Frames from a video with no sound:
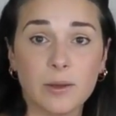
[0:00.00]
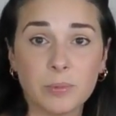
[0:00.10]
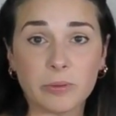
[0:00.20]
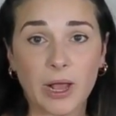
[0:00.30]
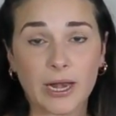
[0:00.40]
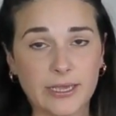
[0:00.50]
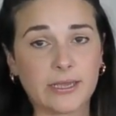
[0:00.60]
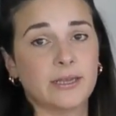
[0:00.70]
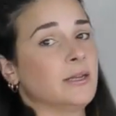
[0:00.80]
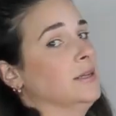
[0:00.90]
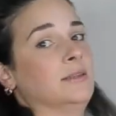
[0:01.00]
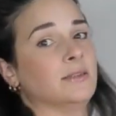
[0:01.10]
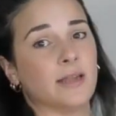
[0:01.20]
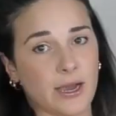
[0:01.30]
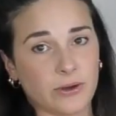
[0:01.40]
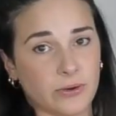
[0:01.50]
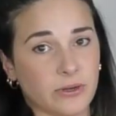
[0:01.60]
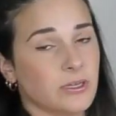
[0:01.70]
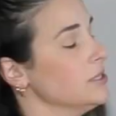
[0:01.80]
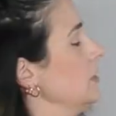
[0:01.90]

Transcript: upper body. Not cool.